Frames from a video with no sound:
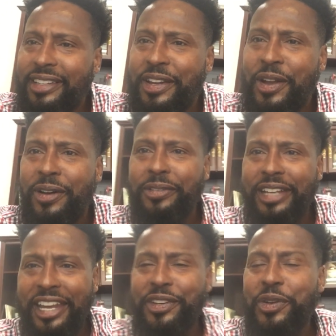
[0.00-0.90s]
you
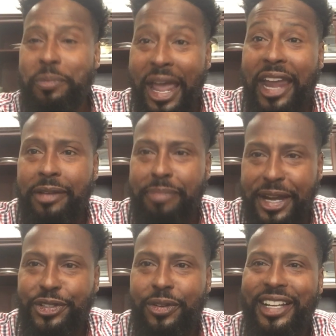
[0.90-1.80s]
know, inhumane
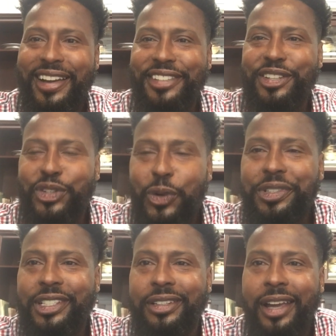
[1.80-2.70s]
based on the
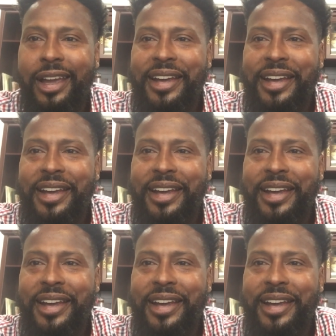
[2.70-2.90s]
Constitution,